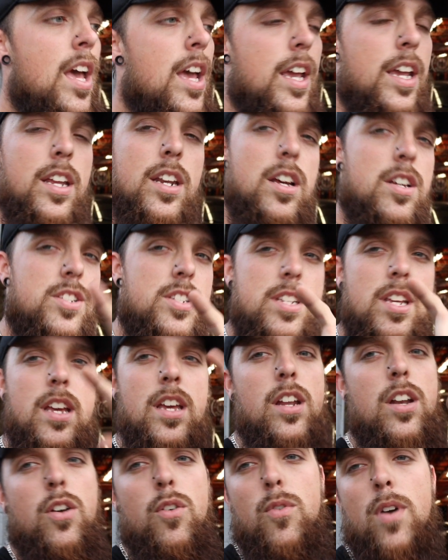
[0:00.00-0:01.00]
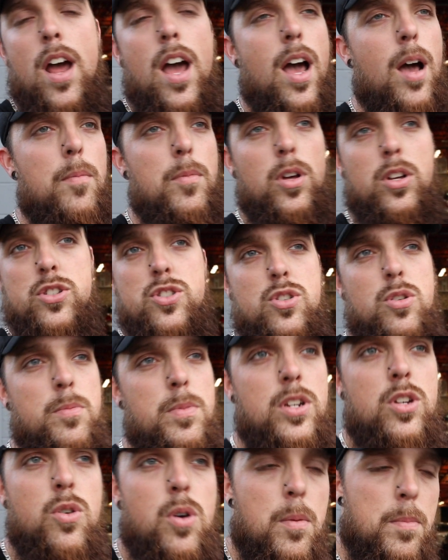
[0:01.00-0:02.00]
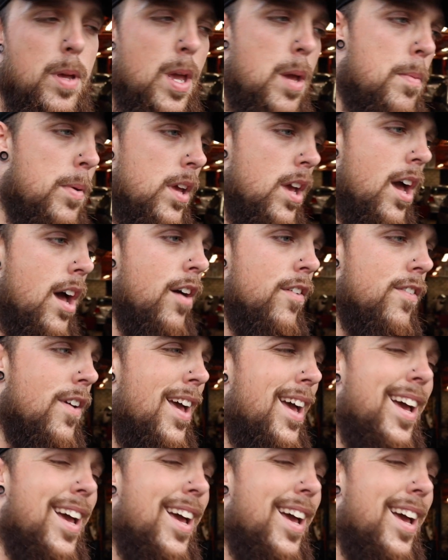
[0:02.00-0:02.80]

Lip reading: He does tint, wrap. He'll soon be doing PPF.